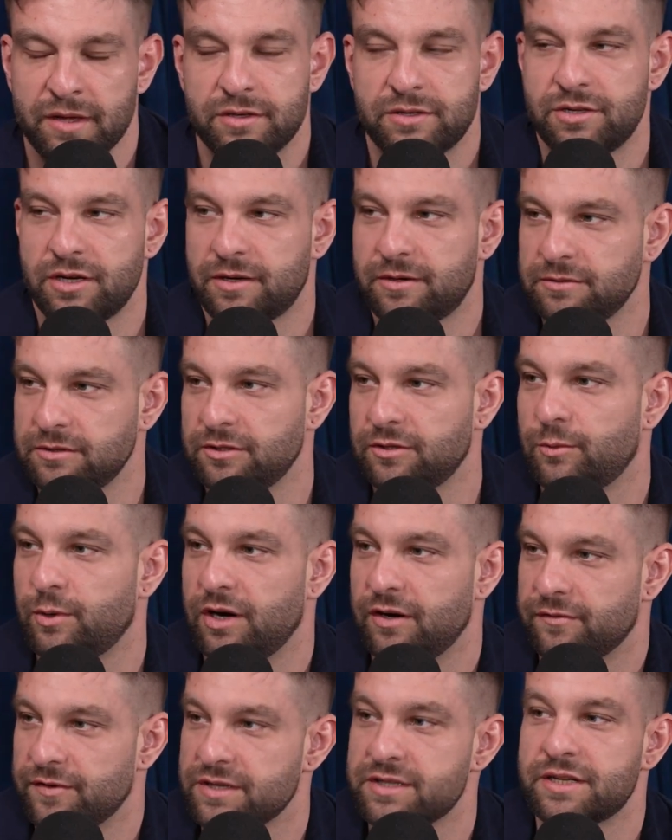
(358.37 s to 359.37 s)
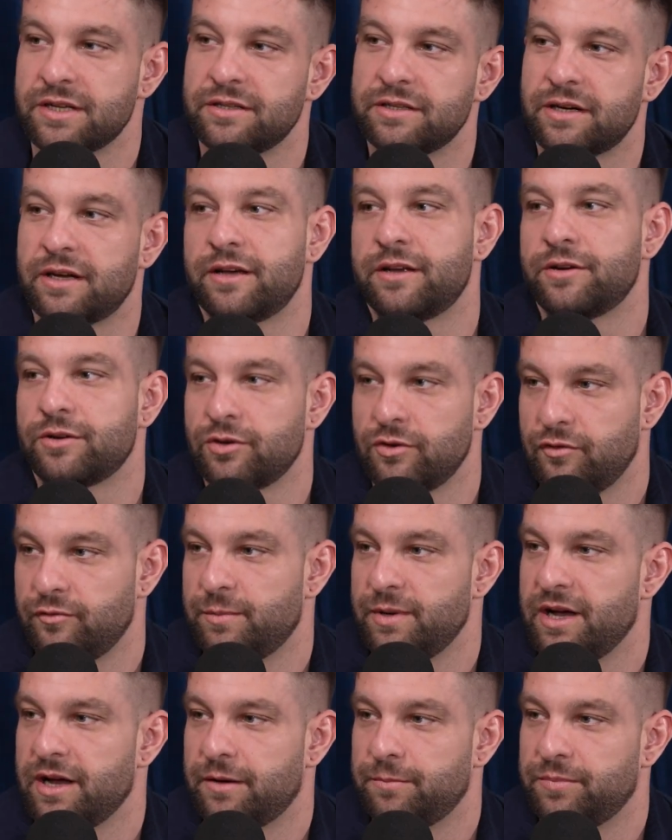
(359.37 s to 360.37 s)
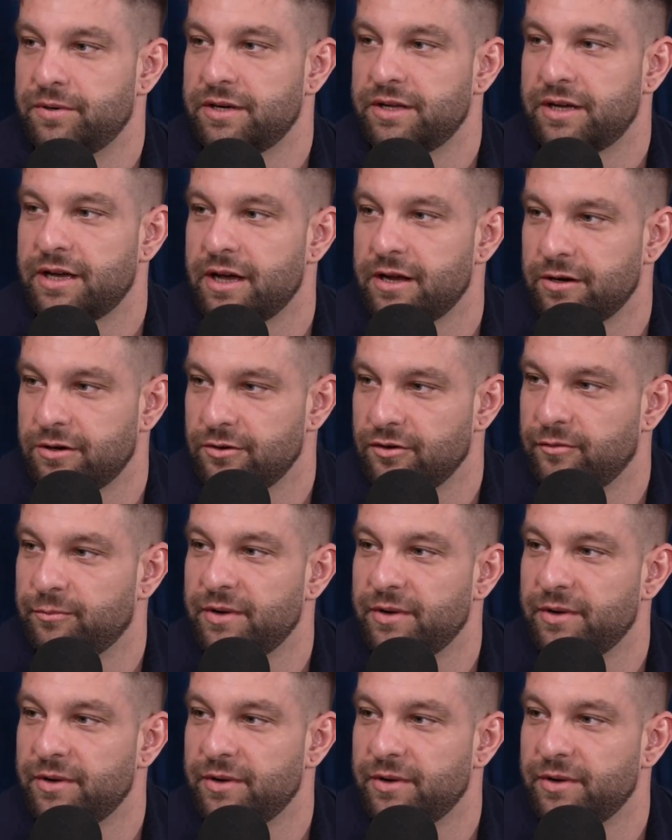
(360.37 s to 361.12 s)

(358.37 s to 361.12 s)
Took a little while for Stella to get her groove back, but he got her groove